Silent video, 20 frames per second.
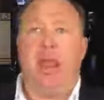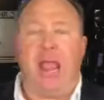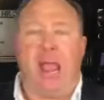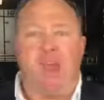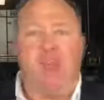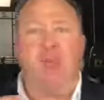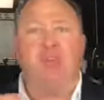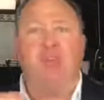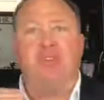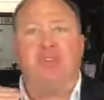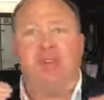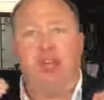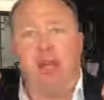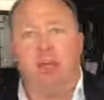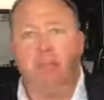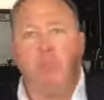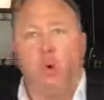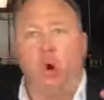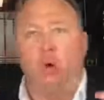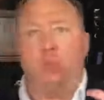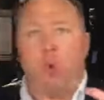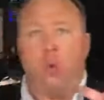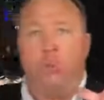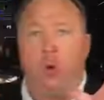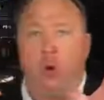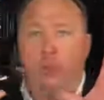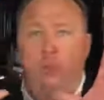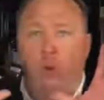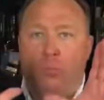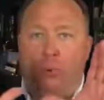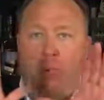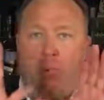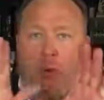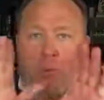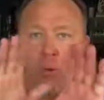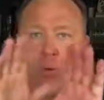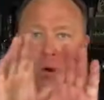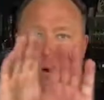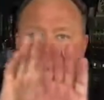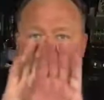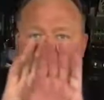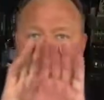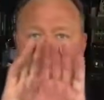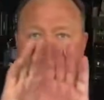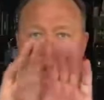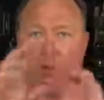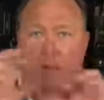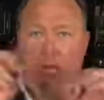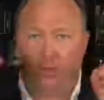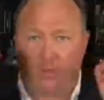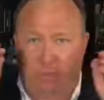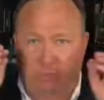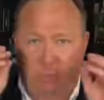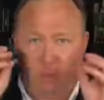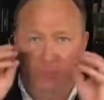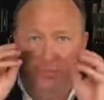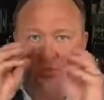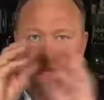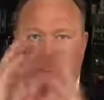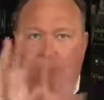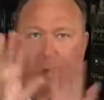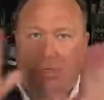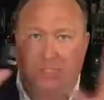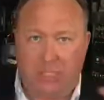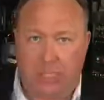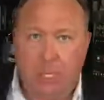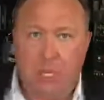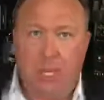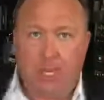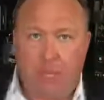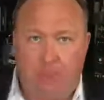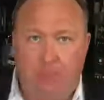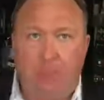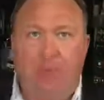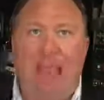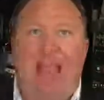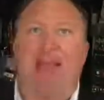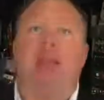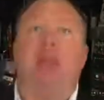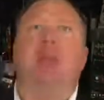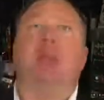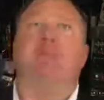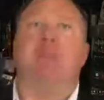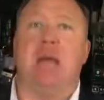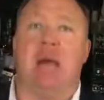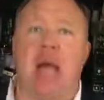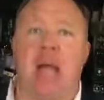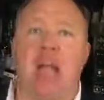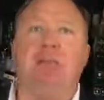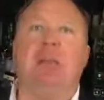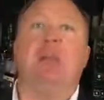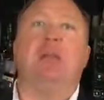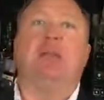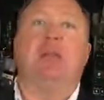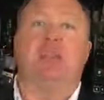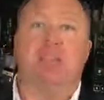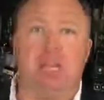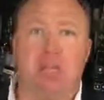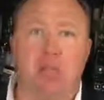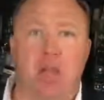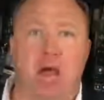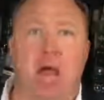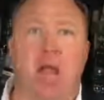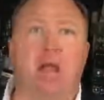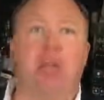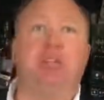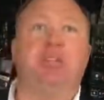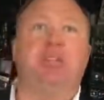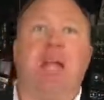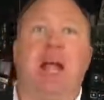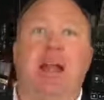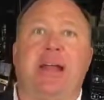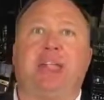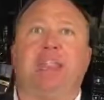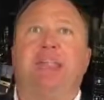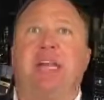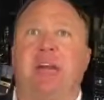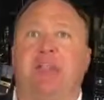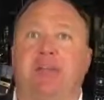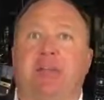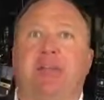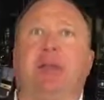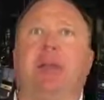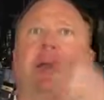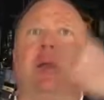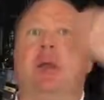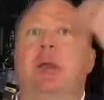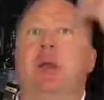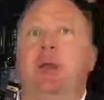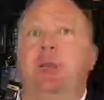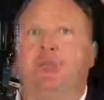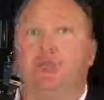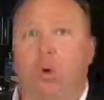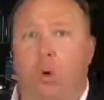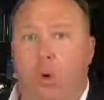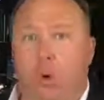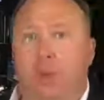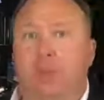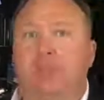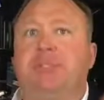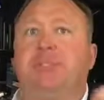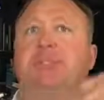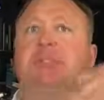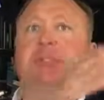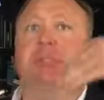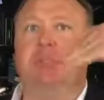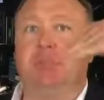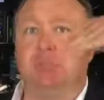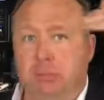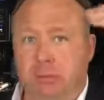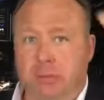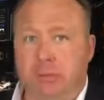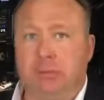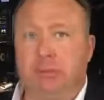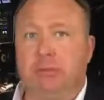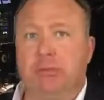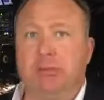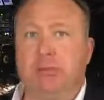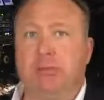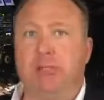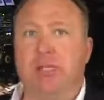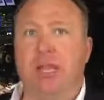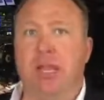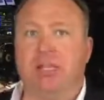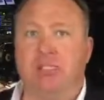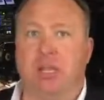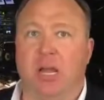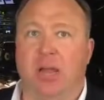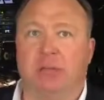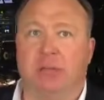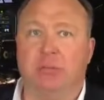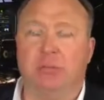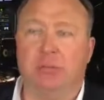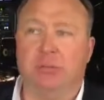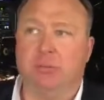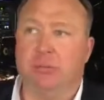Everything's going to get more critical as we move towards compacting of time, energy, knowledge, science, everything towards the next level.